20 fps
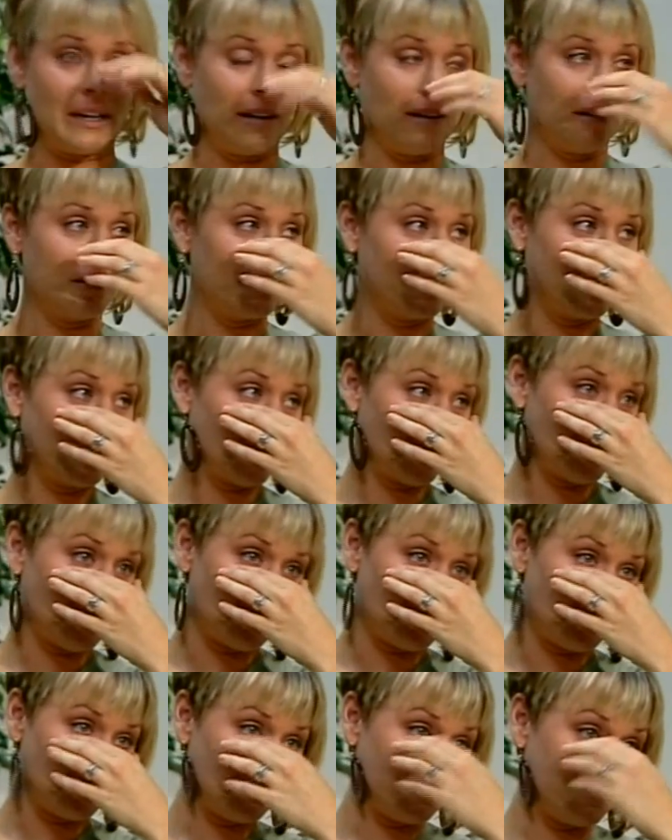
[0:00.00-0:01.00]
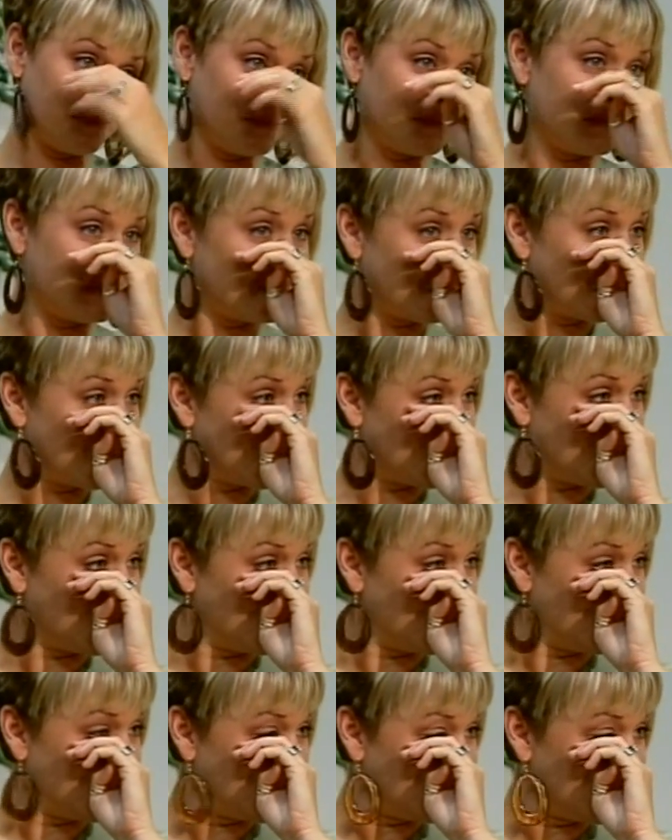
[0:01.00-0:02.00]
And I know they talk soulmates, but
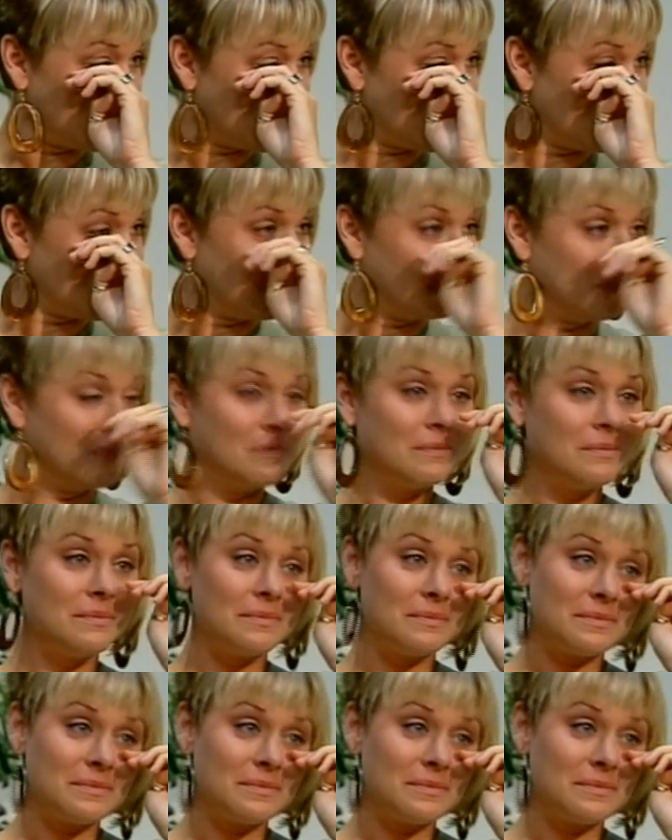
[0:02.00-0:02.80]
the two of you were.